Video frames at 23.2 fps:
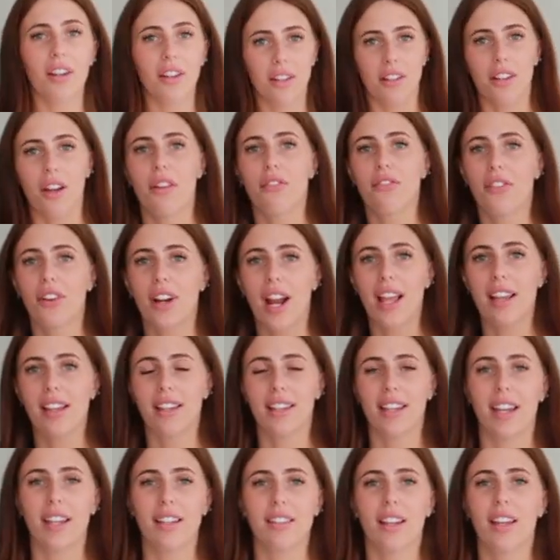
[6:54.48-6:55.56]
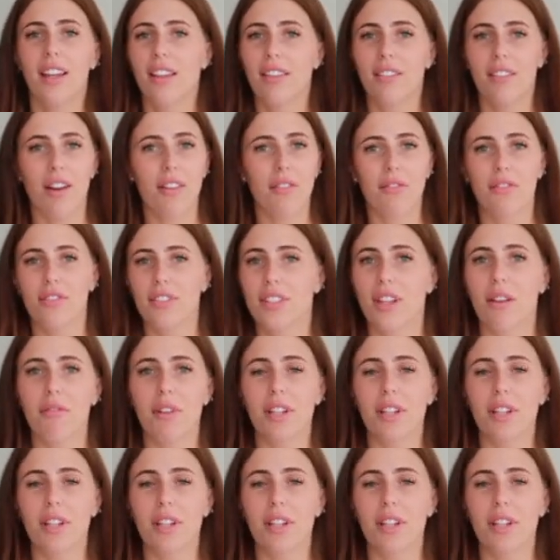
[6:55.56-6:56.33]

gonna go for an 8 again. For some